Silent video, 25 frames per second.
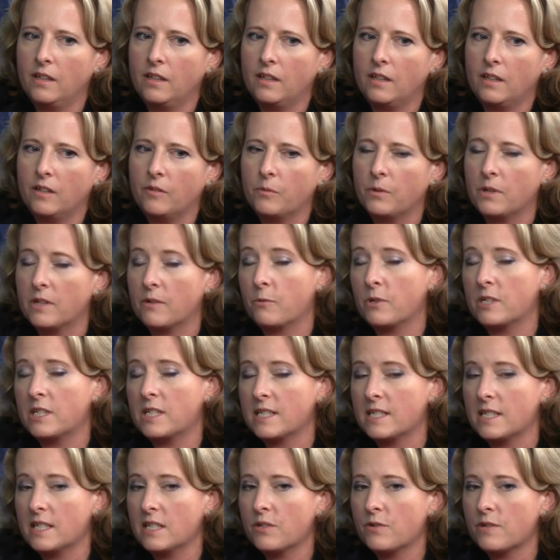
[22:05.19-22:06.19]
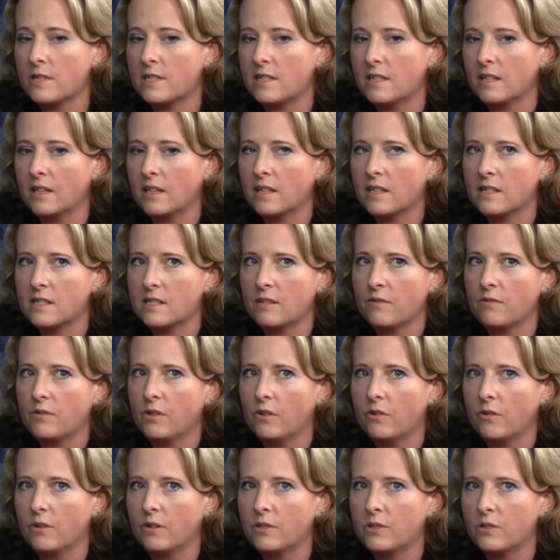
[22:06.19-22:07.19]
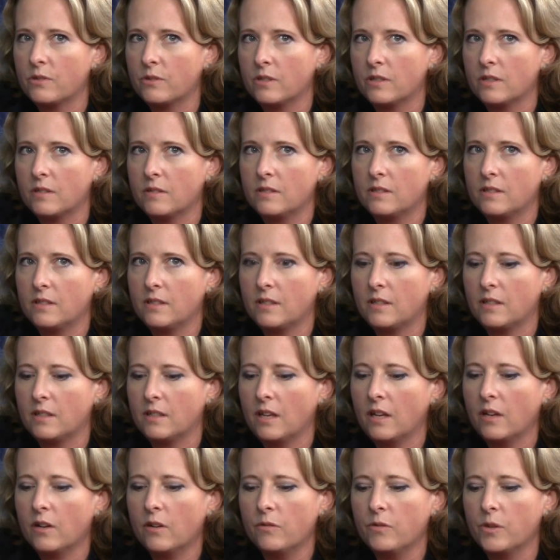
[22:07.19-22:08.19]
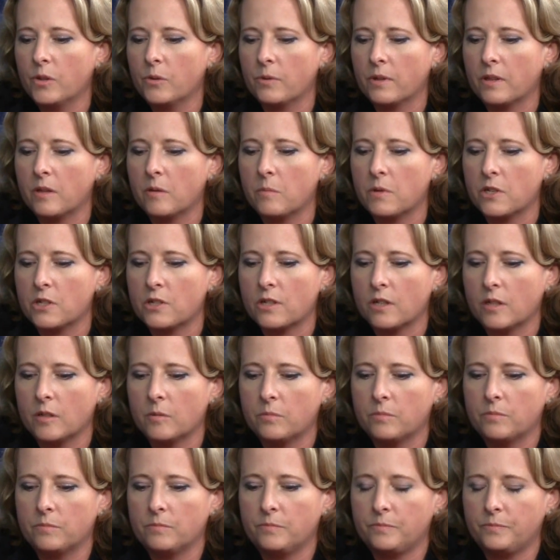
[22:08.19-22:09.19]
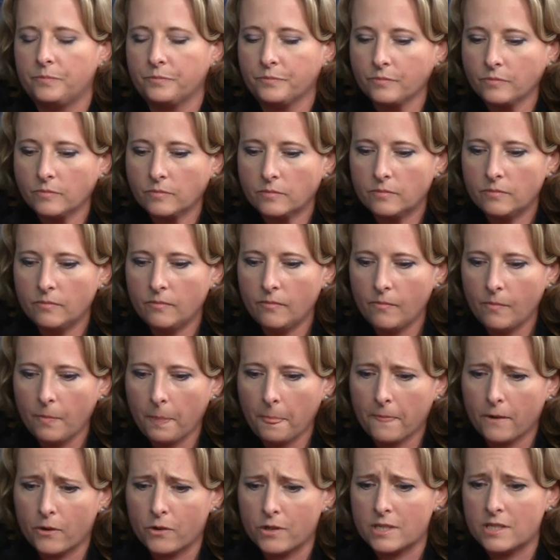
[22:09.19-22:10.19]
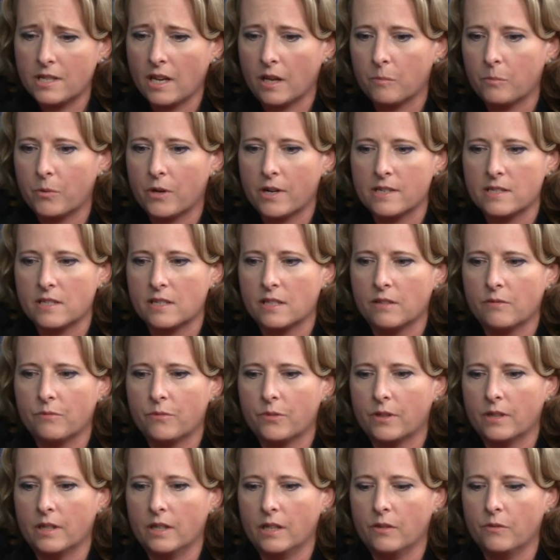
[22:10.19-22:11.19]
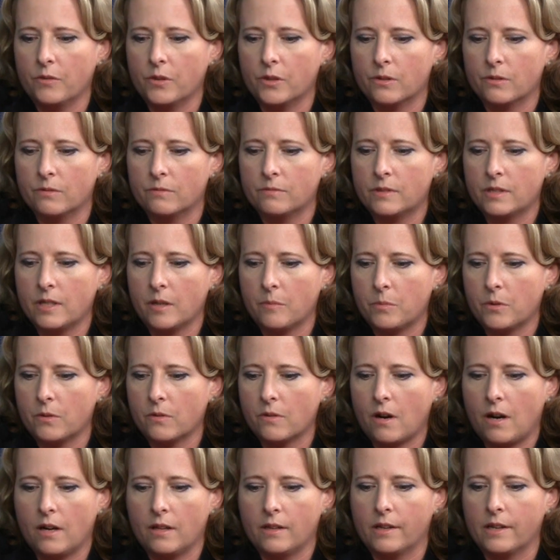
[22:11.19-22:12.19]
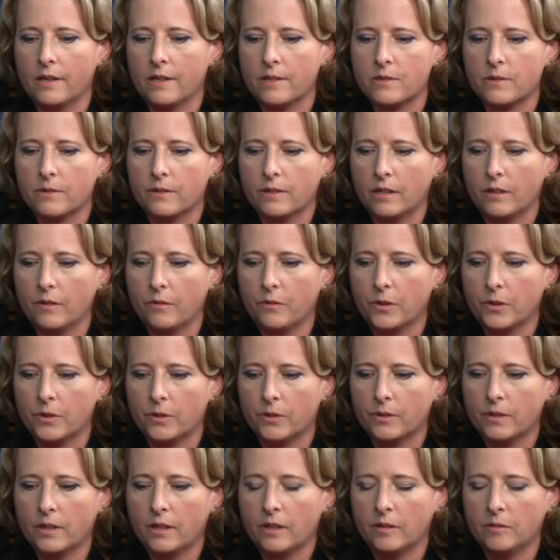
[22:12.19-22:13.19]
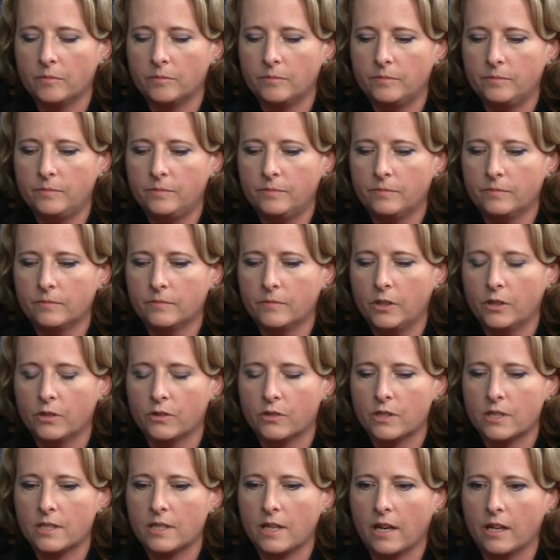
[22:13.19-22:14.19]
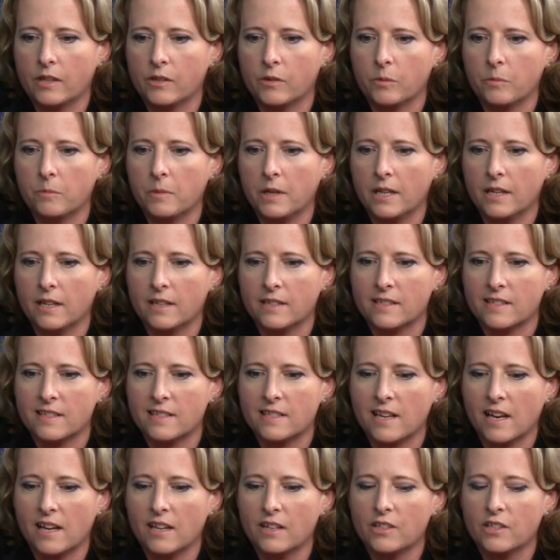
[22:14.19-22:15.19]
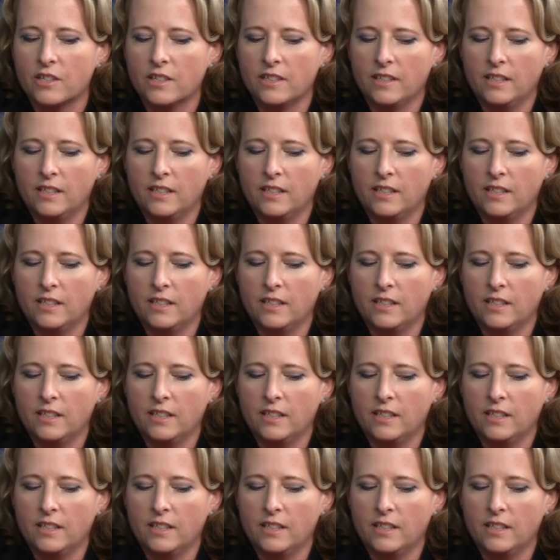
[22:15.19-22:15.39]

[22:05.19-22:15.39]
Wh which is interesting because if you go into a, an interview with a bishop or a stake president for any of your temple callings or any of your um, you know just annual meetings and such,